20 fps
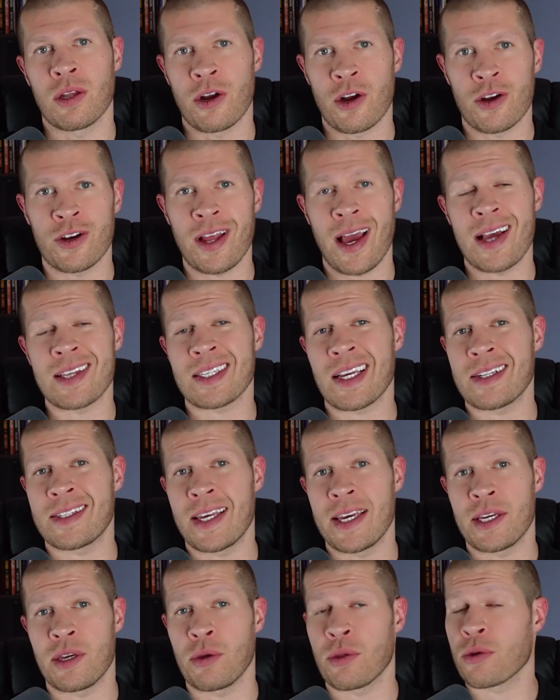learn as I
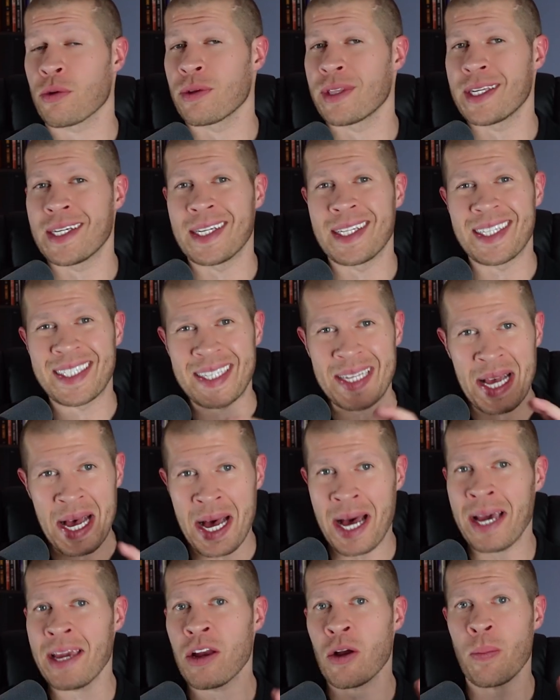take you through the
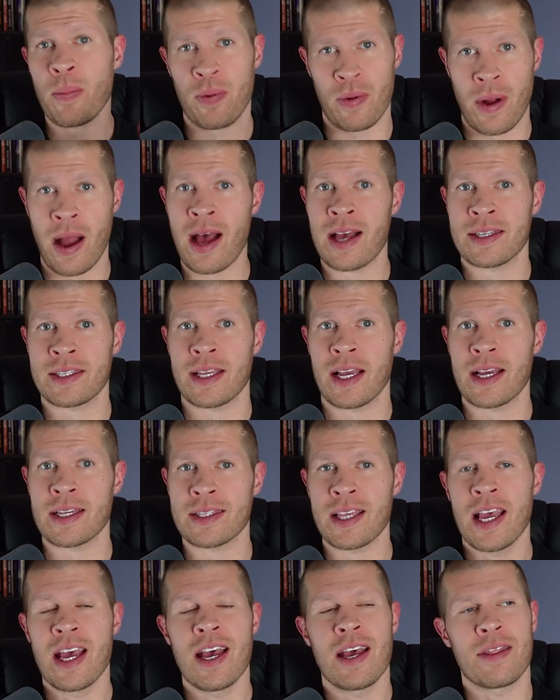entire process
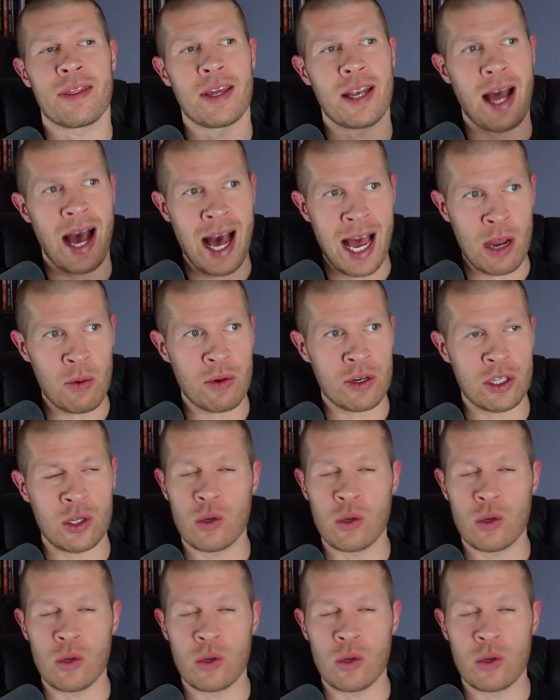that I would